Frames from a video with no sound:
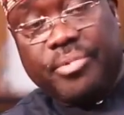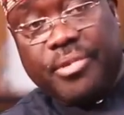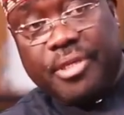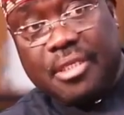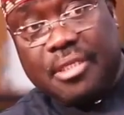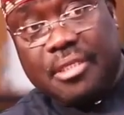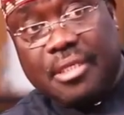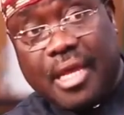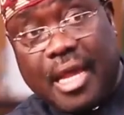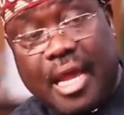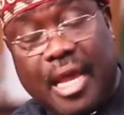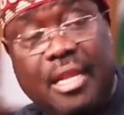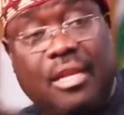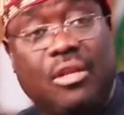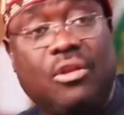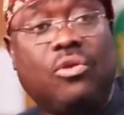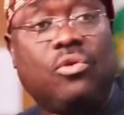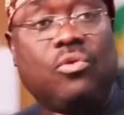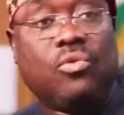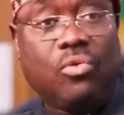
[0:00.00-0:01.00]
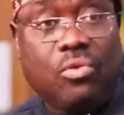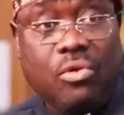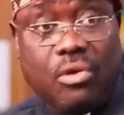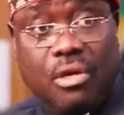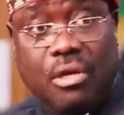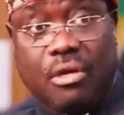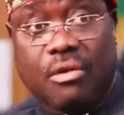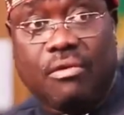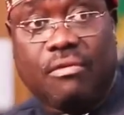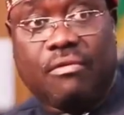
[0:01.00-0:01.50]
peace and
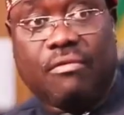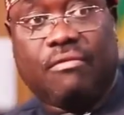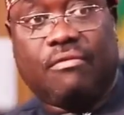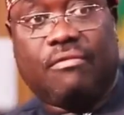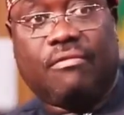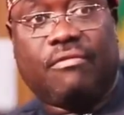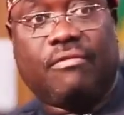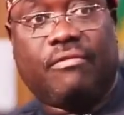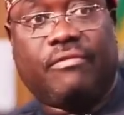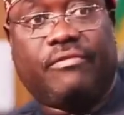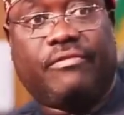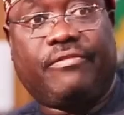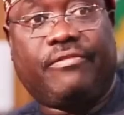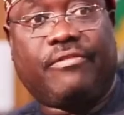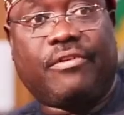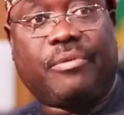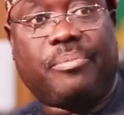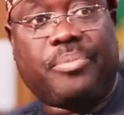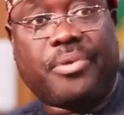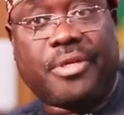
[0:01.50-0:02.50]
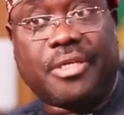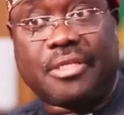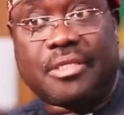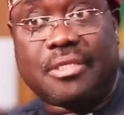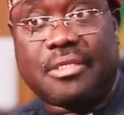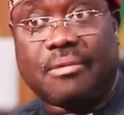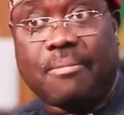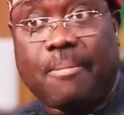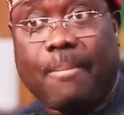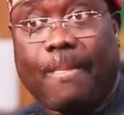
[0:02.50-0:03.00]
look for
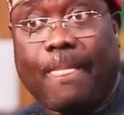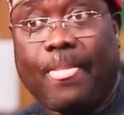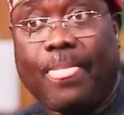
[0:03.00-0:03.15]
peace,